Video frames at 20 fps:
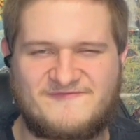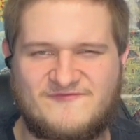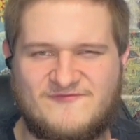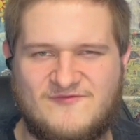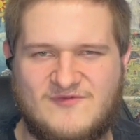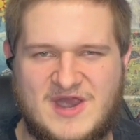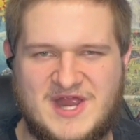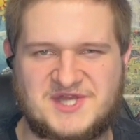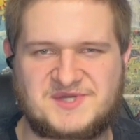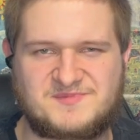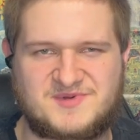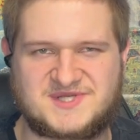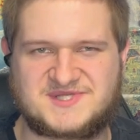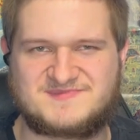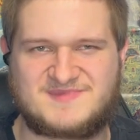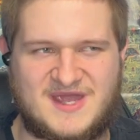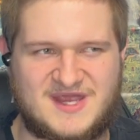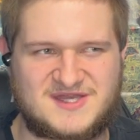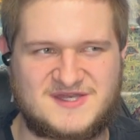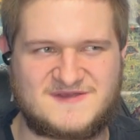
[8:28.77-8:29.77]
fresh
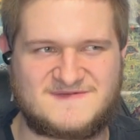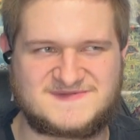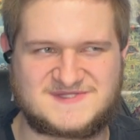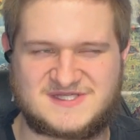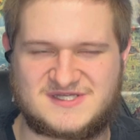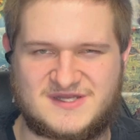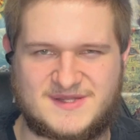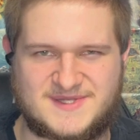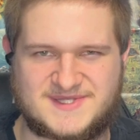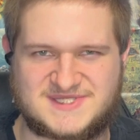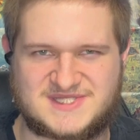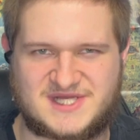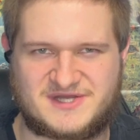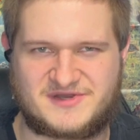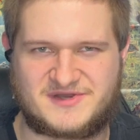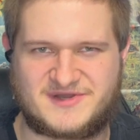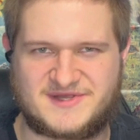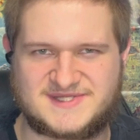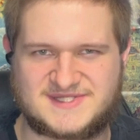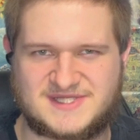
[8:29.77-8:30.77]
perspectives into the
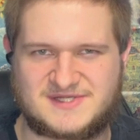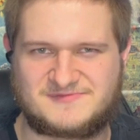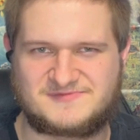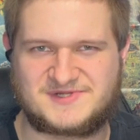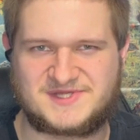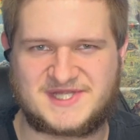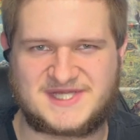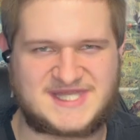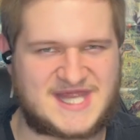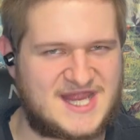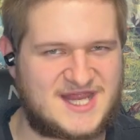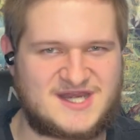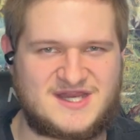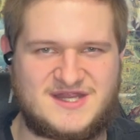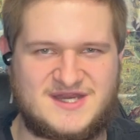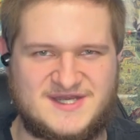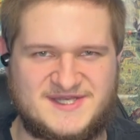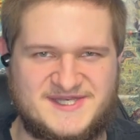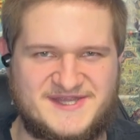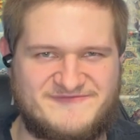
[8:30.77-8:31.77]
series and really take it
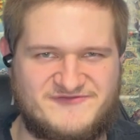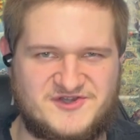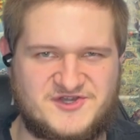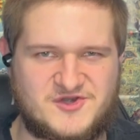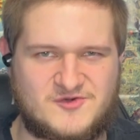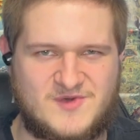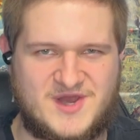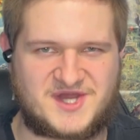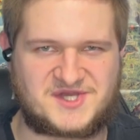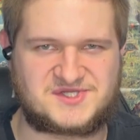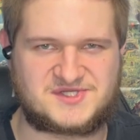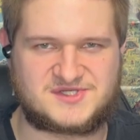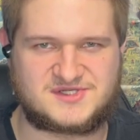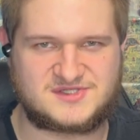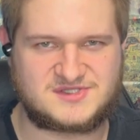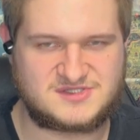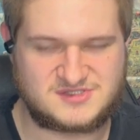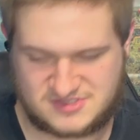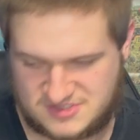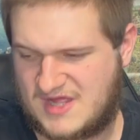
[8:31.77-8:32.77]
in a different direction.
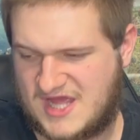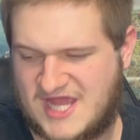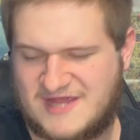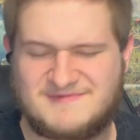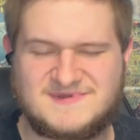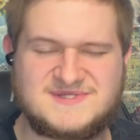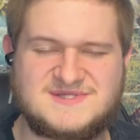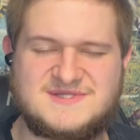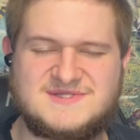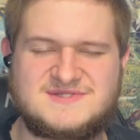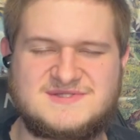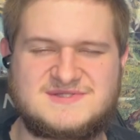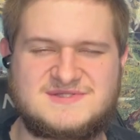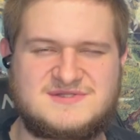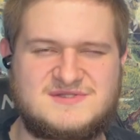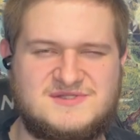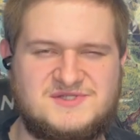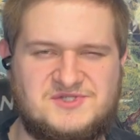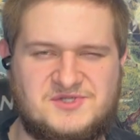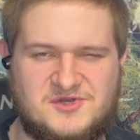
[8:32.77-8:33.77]
Amos's
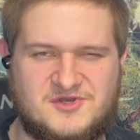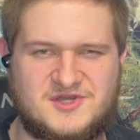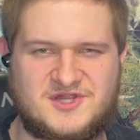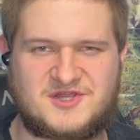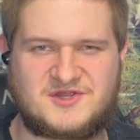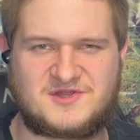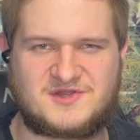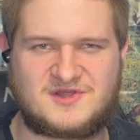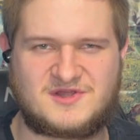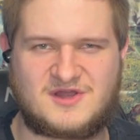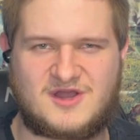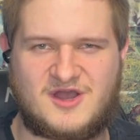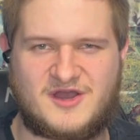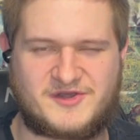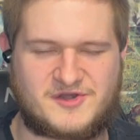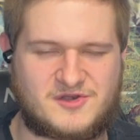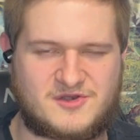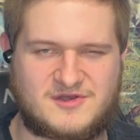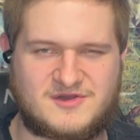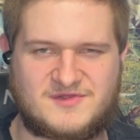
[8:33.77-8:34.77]
journey on
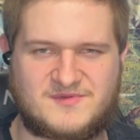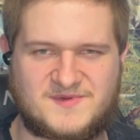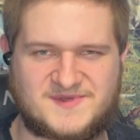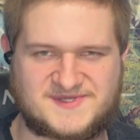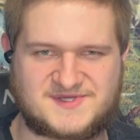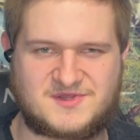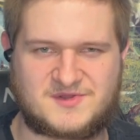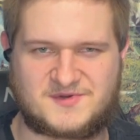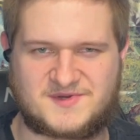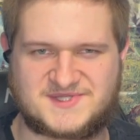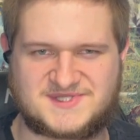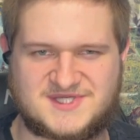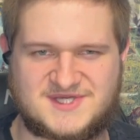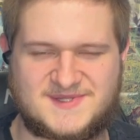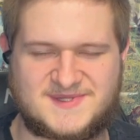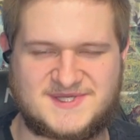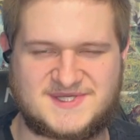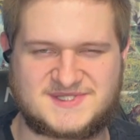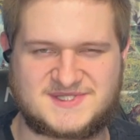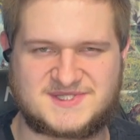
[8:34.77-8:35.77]
Earth with Clarissa in
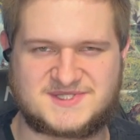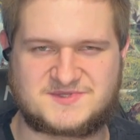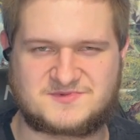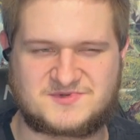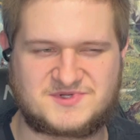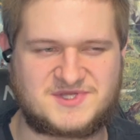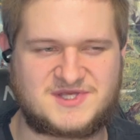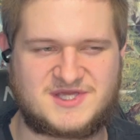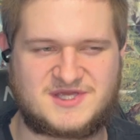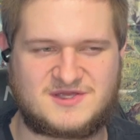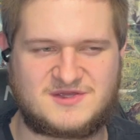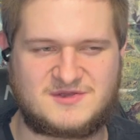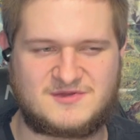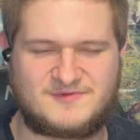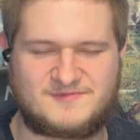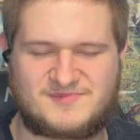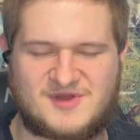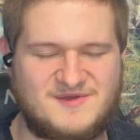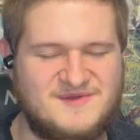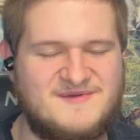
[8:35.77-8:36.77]
this is really
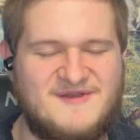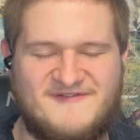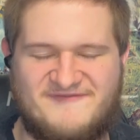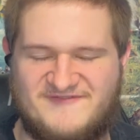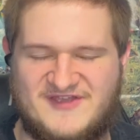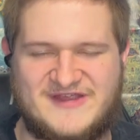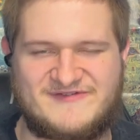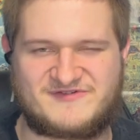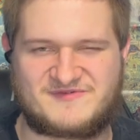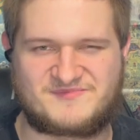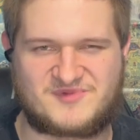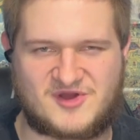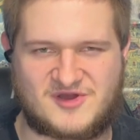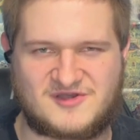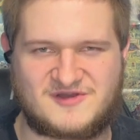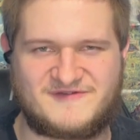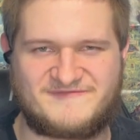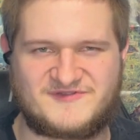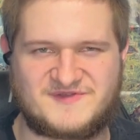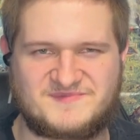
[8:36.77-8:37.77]
probably my favorite
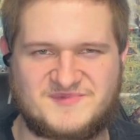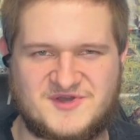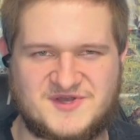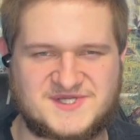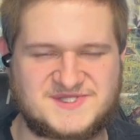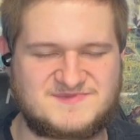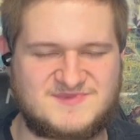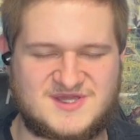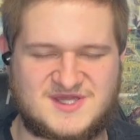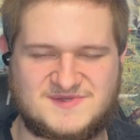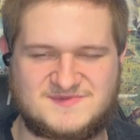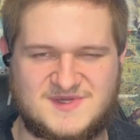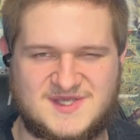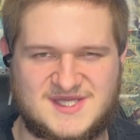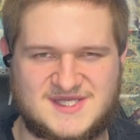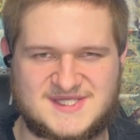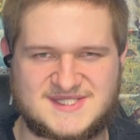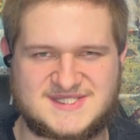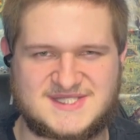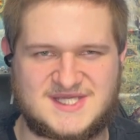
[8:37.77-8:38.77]
part of the books, because we
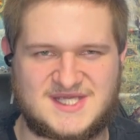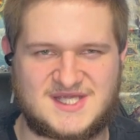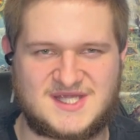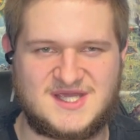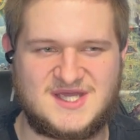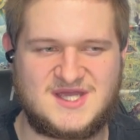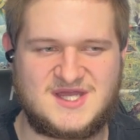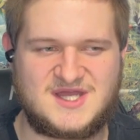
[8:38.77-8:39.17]
get to see